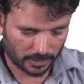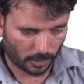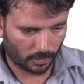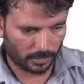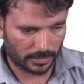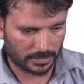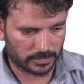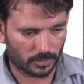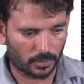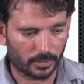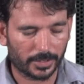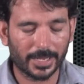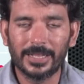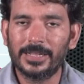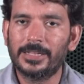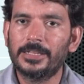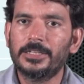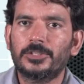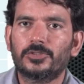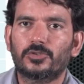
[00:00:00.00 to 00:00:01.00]
also. Okay,
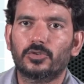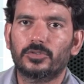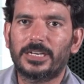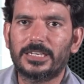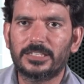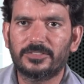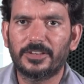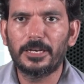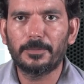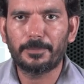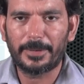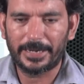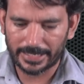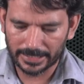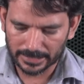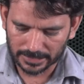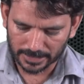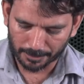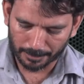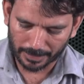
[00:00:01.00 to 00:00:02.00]
so that's very
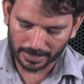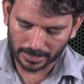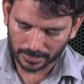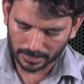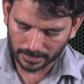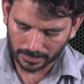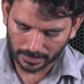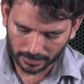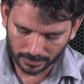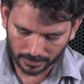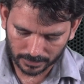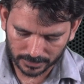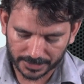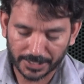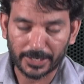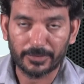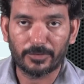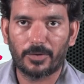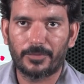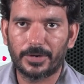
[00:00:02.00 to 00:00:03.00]
pretty simple or
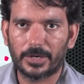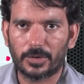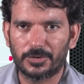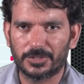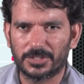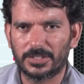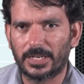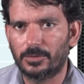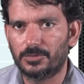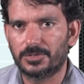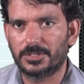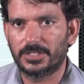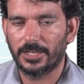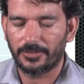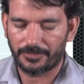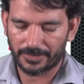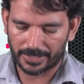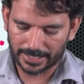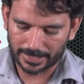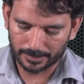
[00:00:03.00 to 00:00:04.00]
straightforward question. I would say
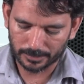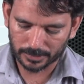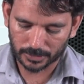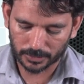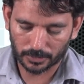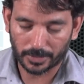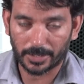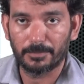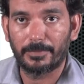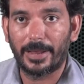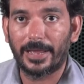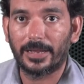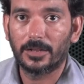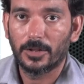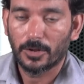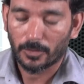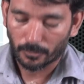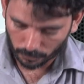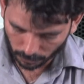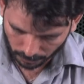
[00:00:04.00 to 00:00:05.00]
if it comes, you can bag
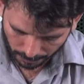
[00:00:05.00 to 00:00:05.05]
4